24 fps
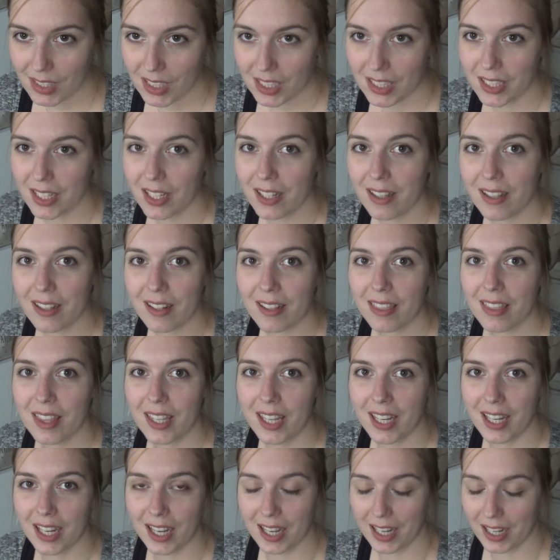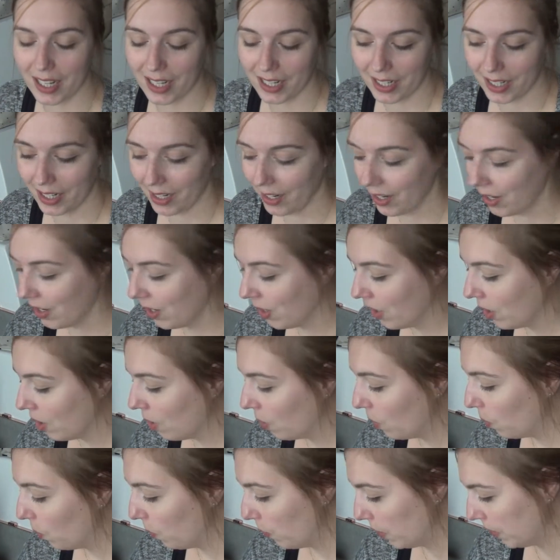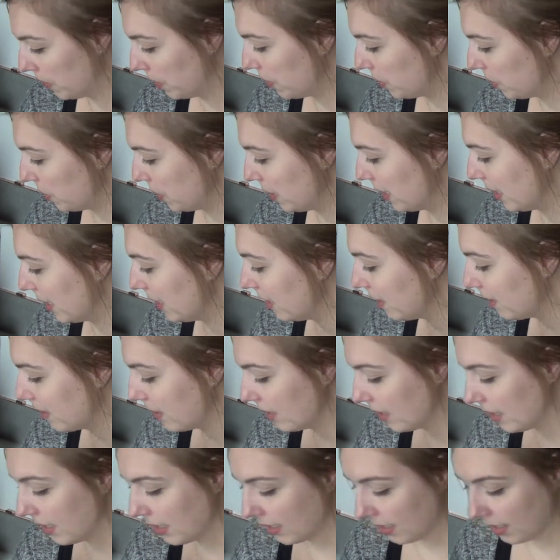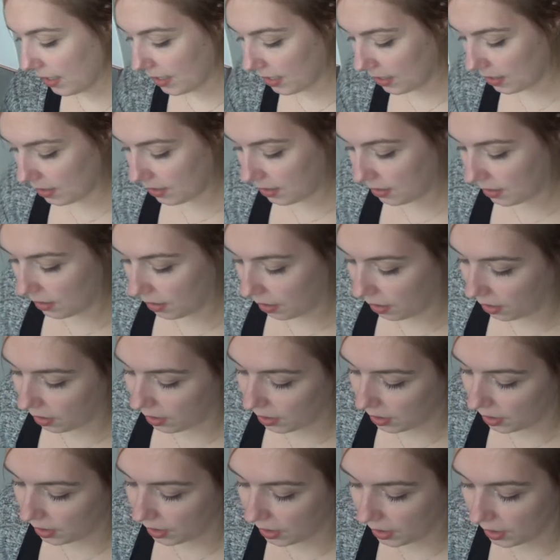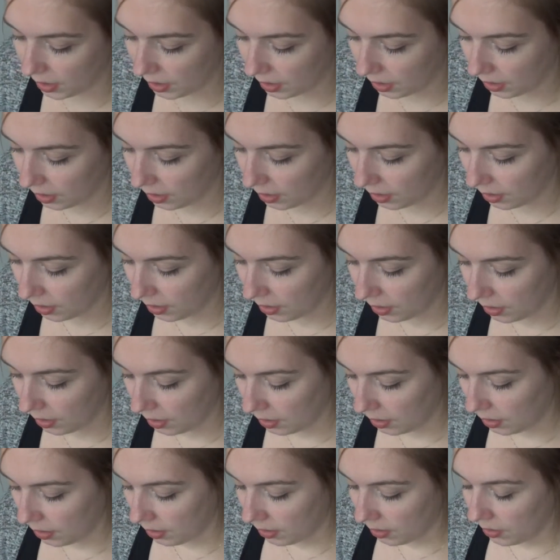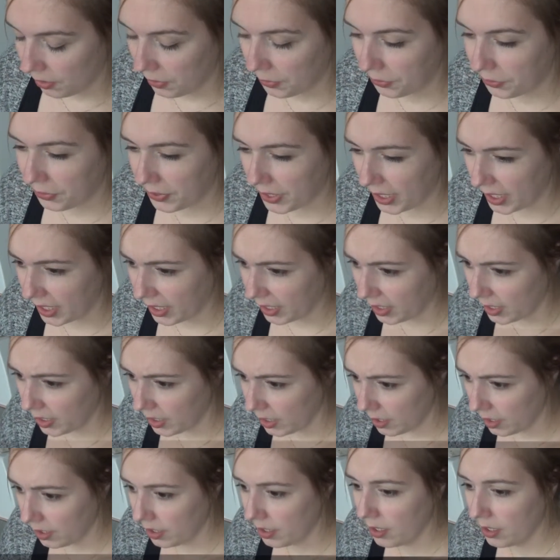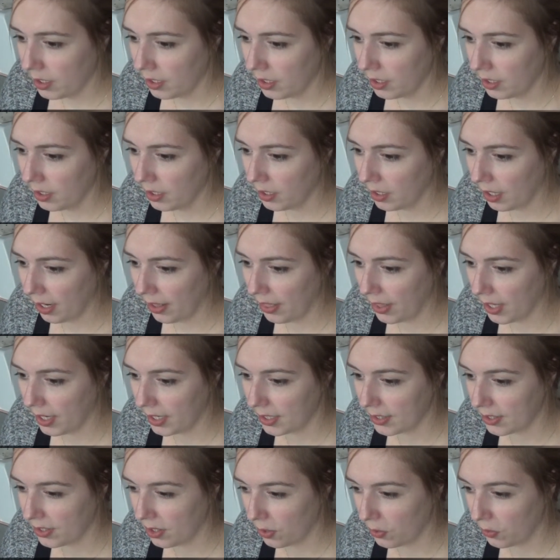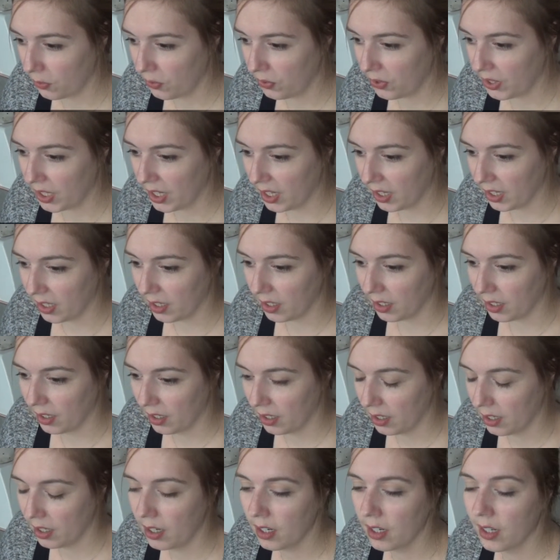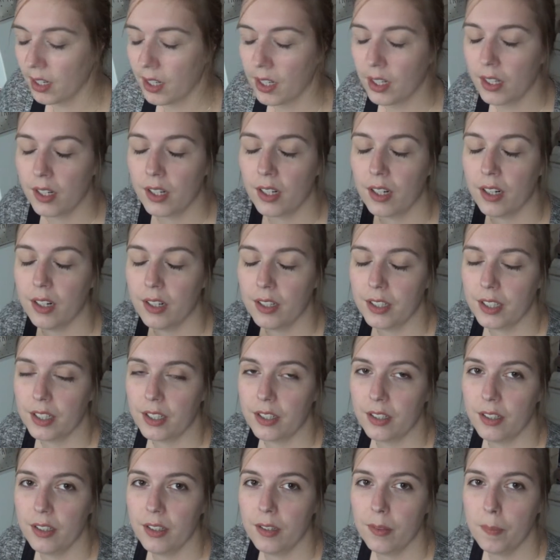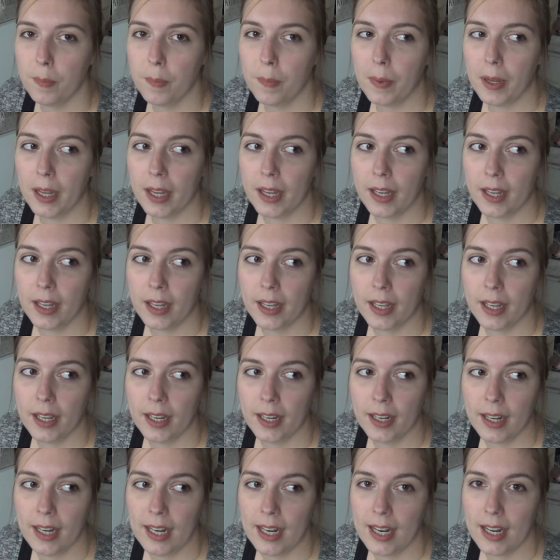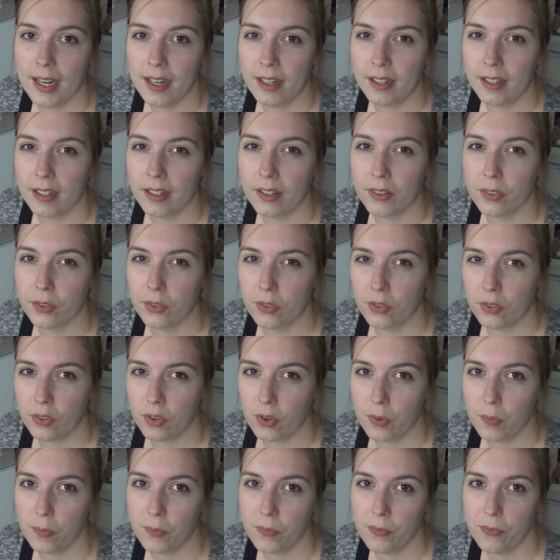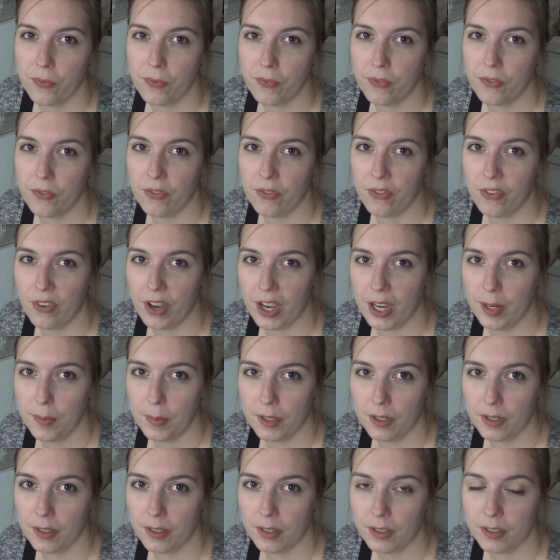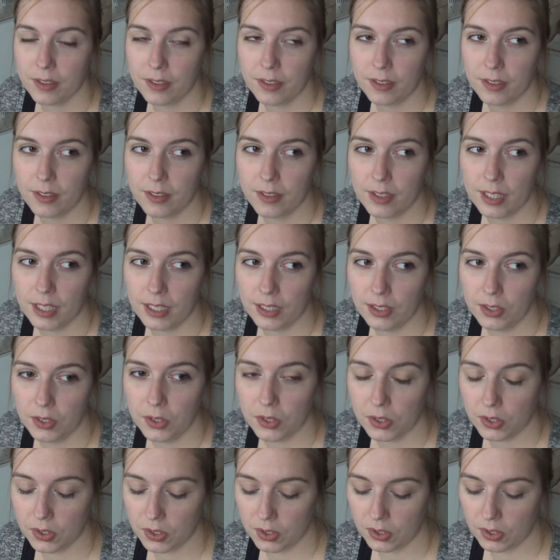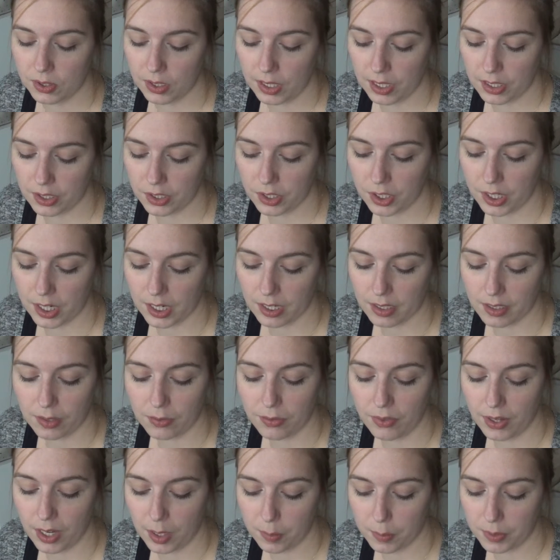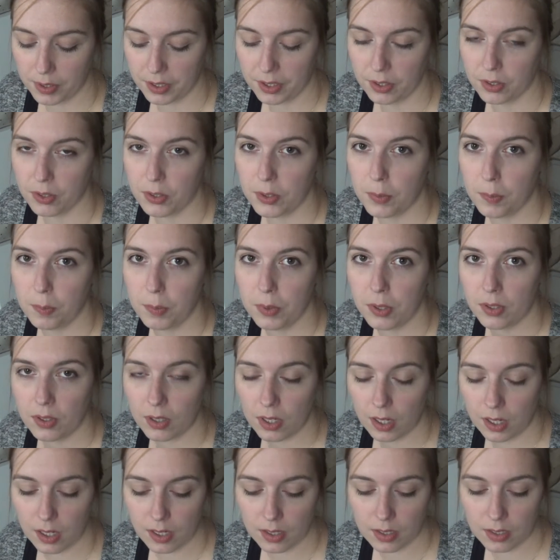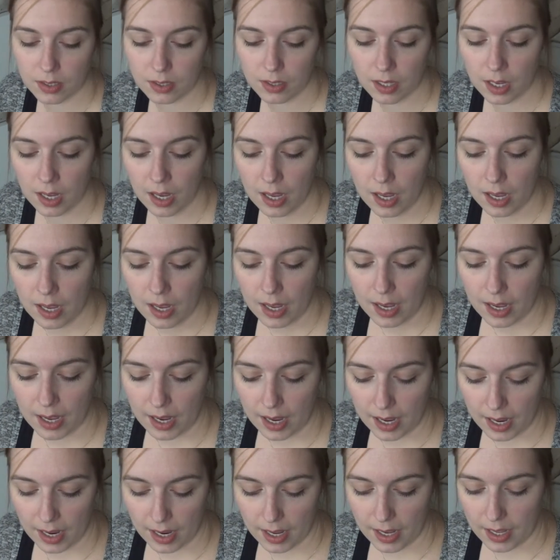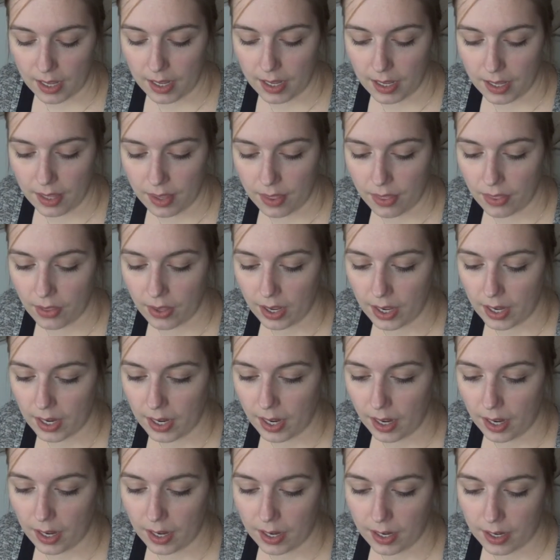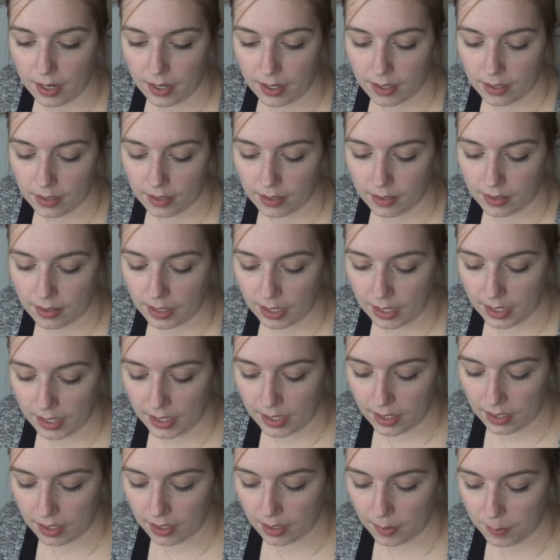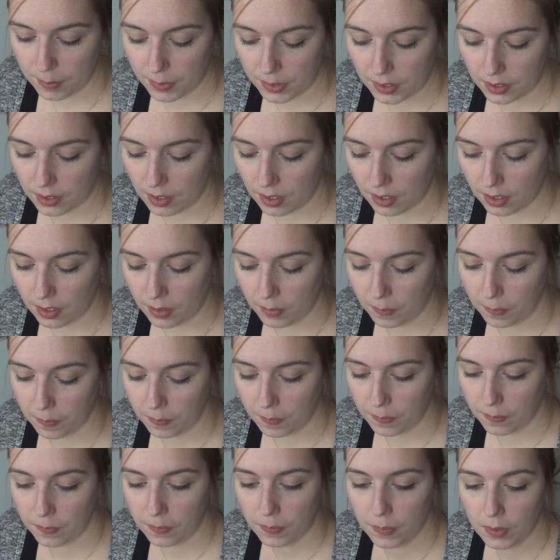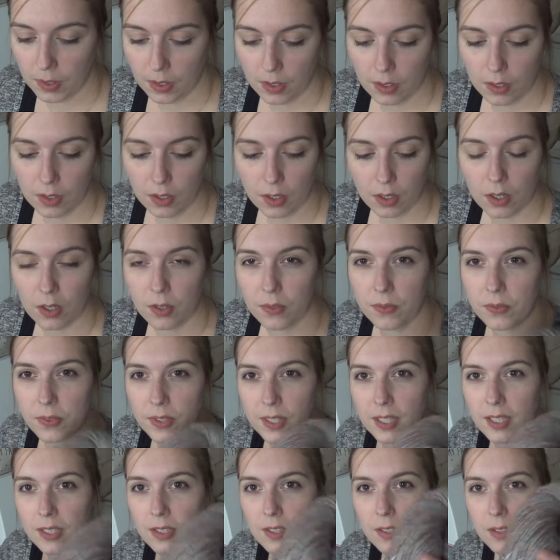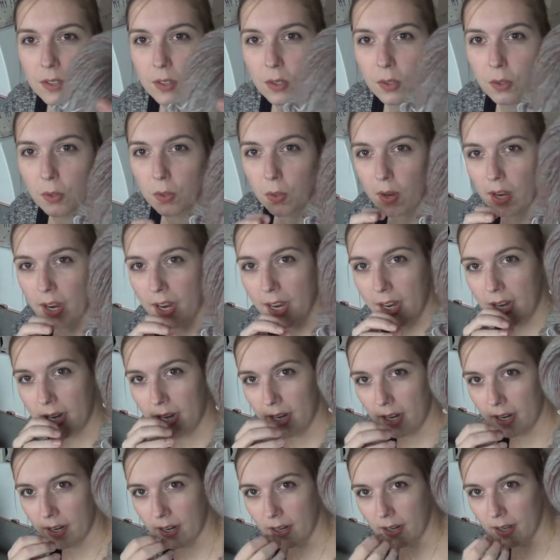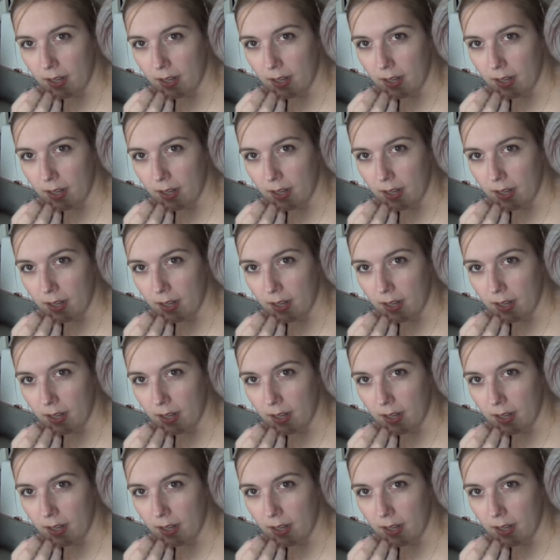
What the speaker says: Another thing I want to knit is the fjer, I think it's called fjer cardigan by Lerge from Fibertales, and she has the Fibertales podcast. And I dyed up some of this grey